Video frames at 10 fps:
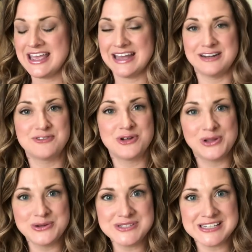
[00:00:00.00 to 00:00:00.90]
and I've
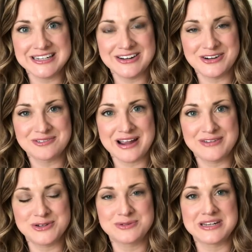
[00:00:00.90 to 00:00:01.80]
closed it on
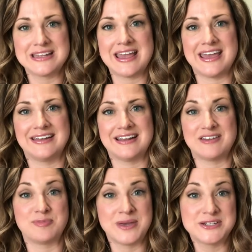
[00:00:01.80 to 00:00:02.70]
Ravelry and I
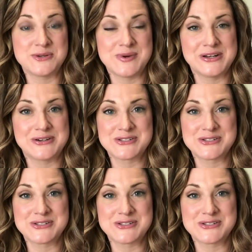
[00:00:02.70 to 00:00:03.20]
have picked a winner,